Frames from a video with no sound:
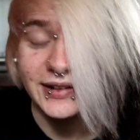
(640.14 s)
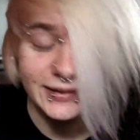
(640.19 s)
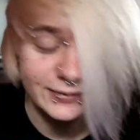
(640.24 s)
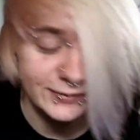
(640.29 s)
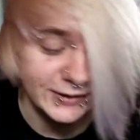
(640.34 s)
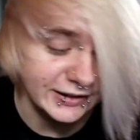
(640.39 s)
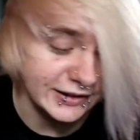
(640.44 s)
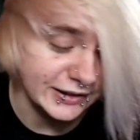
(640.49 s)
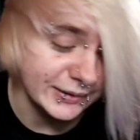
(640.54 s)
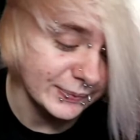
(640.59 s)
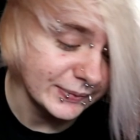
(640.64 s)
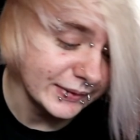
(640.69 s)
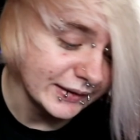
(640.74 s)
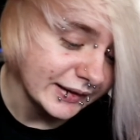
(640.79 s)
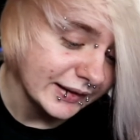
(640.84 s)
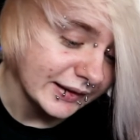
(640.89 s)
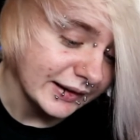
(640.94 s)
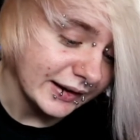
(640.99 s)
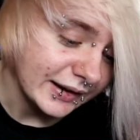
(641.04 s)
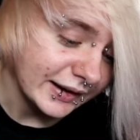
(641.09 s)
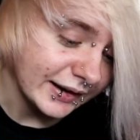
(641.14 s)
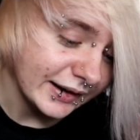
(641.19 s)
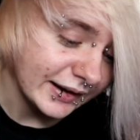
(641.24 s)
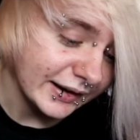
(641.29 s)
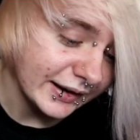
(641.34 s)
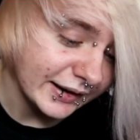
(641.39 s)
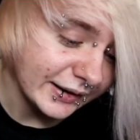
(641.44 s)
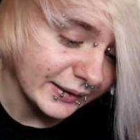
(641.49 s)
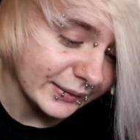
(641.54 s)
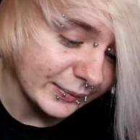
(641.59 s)
lived in it?
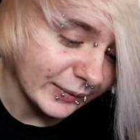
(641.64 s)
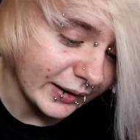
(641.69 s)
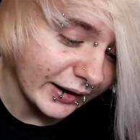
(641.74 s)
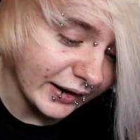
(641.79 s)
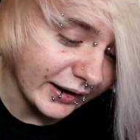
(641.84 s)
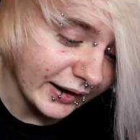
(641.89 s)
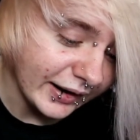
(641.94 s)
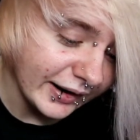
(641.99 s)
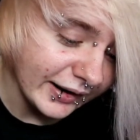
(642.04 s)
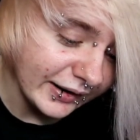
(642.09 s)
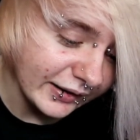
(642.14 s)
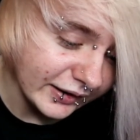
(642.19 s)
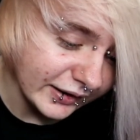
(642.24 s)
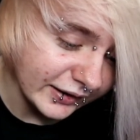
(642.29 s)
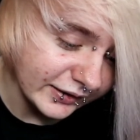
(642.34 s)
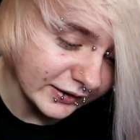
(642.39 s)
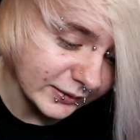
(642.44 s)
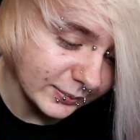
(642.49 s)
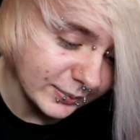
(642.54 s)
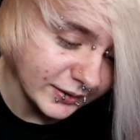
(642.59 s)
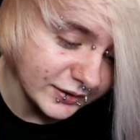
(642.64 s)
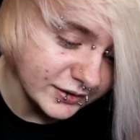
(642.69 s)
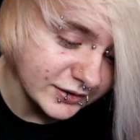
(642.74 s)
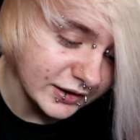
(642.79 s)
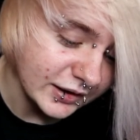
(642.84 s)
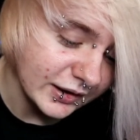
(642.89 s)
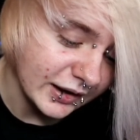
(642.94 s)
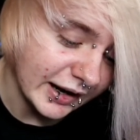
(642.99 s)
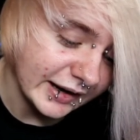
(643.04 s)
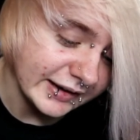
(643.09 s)
I like this
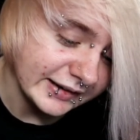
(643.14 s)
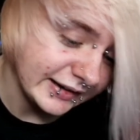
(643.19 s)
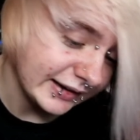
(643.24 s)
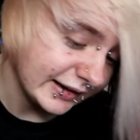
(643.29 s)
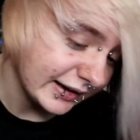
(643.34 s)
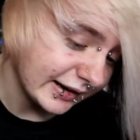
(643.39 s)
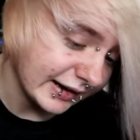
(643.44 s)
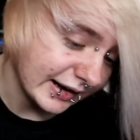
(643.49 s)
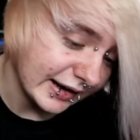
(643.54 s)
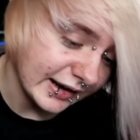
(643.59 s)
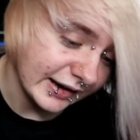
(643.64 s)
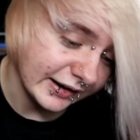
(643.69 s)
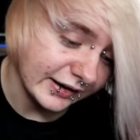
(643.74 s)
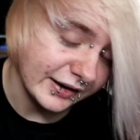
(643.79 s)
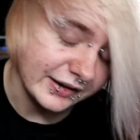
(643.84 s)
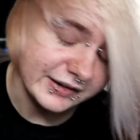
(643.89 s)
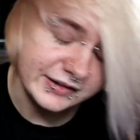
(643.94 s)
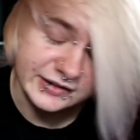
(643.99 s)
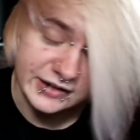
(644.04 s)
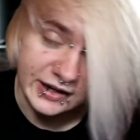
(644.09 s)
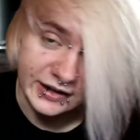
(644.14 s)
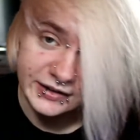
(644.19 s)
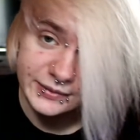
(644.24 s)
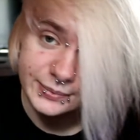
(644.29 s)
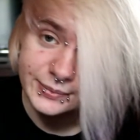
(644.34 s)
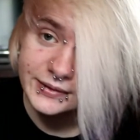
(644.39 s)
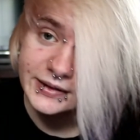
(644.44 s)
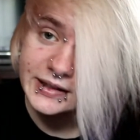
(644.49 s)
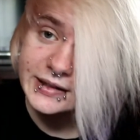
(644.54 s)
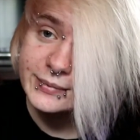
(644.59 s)
picture. I needed a haircut
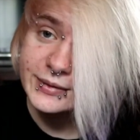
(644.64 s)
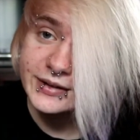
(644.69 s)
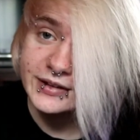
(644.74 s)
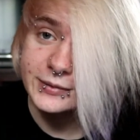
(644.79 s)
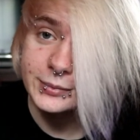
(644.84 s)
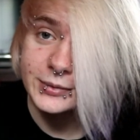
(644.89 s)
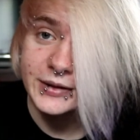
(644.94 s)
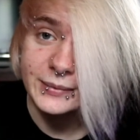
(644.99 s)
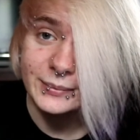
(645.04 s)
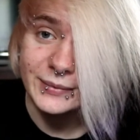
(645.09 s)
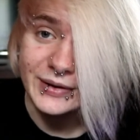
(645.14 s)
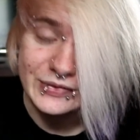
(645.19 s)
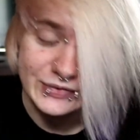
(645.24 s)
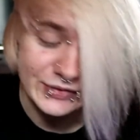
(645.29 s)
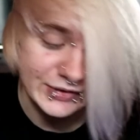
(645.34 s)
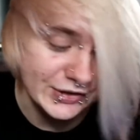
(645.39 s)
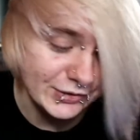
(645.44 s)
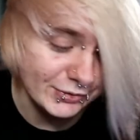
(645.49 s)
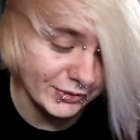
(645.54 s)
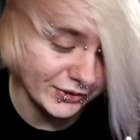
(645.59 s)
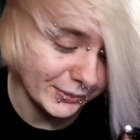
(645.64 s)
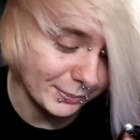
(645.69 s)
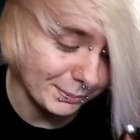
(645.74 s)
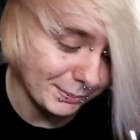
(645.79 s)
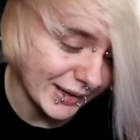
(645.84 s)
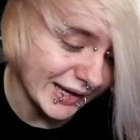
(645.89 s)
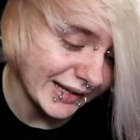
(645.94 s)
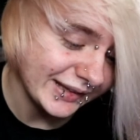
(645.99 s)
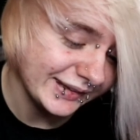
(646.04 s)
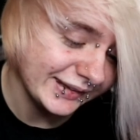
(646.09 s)
desperately by this point. My fringe was a
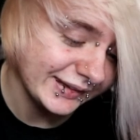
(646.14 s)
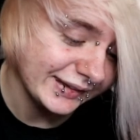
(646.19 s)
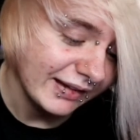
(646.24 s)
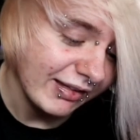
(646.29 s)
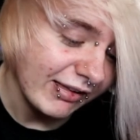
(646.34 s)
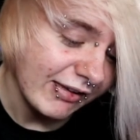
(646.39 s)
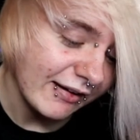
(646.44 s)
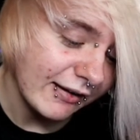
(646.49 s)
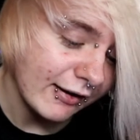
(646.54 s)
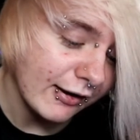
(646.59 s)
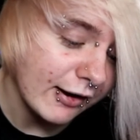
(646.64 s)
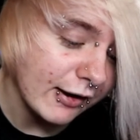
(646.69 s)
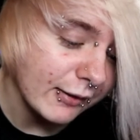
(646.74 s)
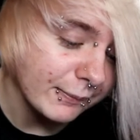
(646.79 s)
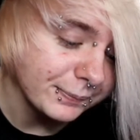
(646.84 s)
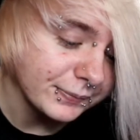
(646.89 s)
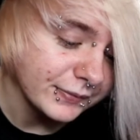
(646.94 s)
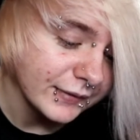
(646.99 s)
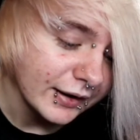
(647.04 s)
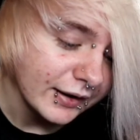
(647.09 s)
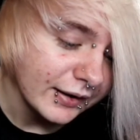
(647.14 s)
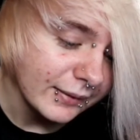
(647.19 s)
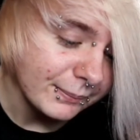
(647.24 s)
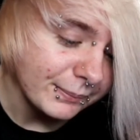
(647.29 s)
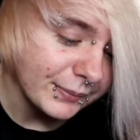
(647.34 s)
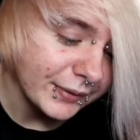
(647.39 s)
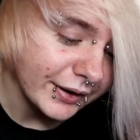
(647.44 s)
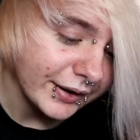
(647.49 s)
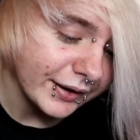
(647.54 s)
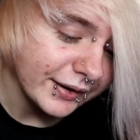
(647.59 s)
mess.
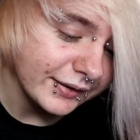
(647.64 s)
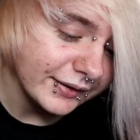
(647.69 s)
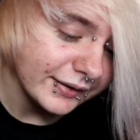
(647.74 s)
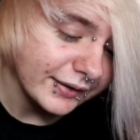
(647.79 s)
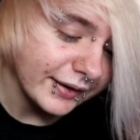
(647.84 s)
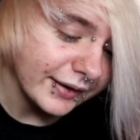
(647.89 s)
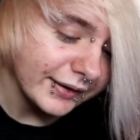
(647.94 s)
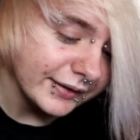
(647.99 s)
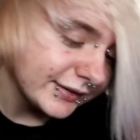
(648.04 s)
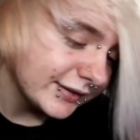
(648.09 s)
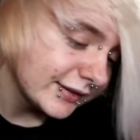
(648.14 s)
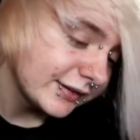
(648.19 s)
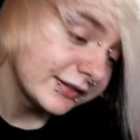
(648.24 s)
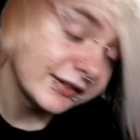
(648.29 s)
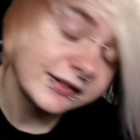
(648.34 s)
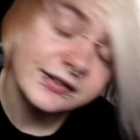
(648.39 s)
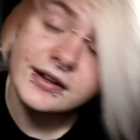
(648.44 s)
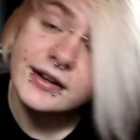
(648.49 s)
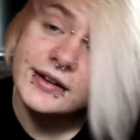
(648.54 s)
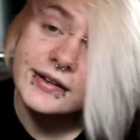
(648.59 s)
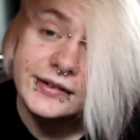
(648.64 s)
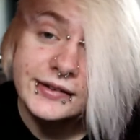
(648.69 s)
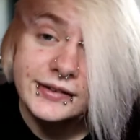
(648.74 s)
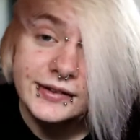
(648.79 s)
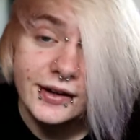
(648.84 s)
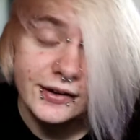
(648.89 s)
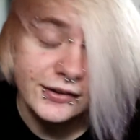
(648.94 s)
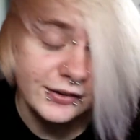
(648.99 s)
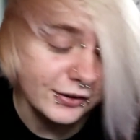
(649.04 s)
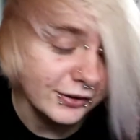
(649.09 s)
But it's just a nice,
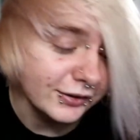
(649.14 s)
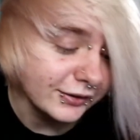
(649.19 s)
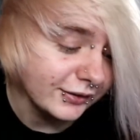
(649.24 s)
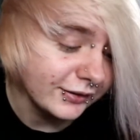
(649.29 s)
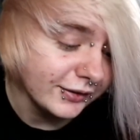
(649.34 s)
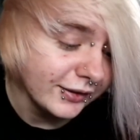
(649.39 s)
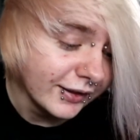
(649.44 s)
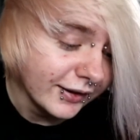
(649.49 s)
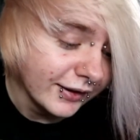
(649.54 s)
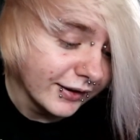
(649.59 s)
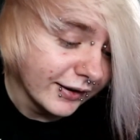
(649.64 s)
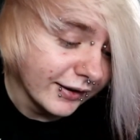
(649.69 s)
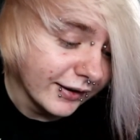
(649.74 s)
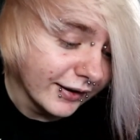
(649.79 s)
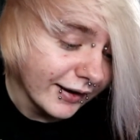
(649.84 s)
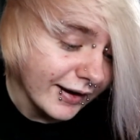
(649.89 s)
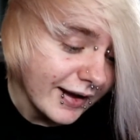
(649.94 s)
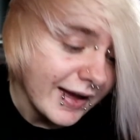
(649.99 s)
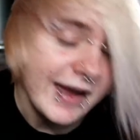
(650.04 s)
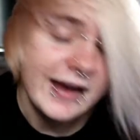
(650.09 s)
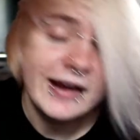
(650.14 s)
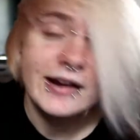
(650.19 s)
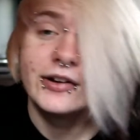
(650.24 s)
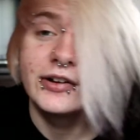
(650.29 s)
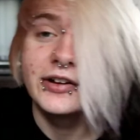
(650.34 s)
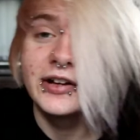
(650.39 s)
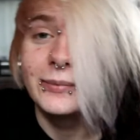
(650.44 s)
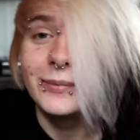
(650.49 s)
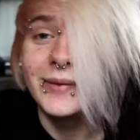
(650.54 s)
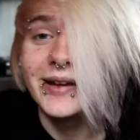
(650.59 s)
subtle, hey,
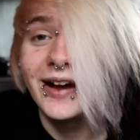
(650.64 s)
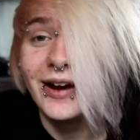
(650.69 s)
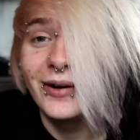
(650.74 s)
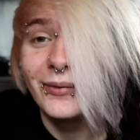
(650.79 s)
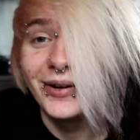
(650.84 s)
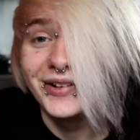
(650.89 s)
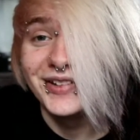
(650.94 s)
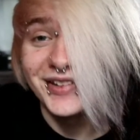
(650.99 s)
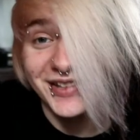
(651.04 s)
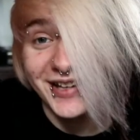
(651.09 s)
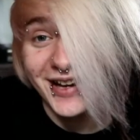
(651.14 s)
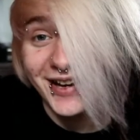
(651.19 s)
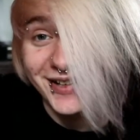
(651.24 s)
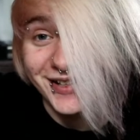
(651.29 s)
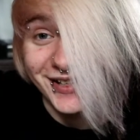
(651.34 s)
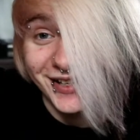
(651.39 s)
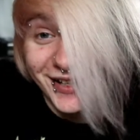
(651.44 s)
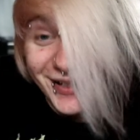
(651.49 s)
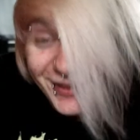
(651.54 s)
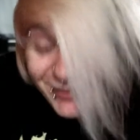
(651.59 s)
look at me, I want attention